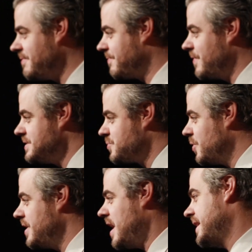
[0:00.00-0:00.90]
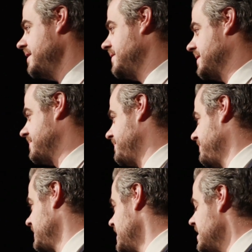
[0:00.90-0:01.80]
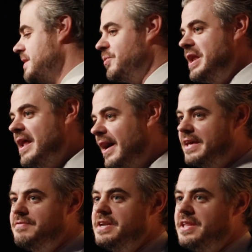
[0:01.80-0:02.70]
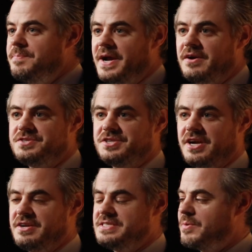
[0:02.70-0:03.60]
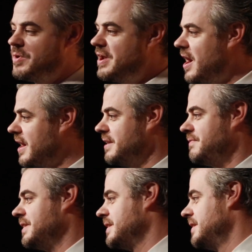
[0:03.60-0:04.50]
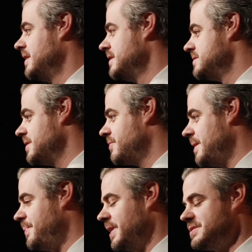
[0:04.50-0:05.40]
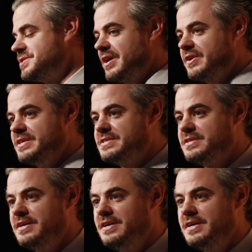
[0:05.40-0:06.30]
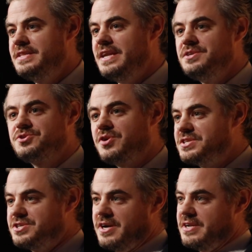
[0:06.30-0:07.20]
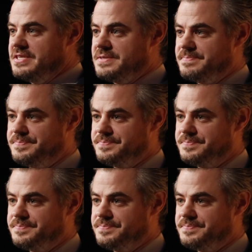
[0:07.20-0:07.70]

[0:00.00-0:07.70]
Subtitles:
my friends were not giving. They were not giving to their parents' charities. They were not giving to their grandparents' charities. They didn't trust charities.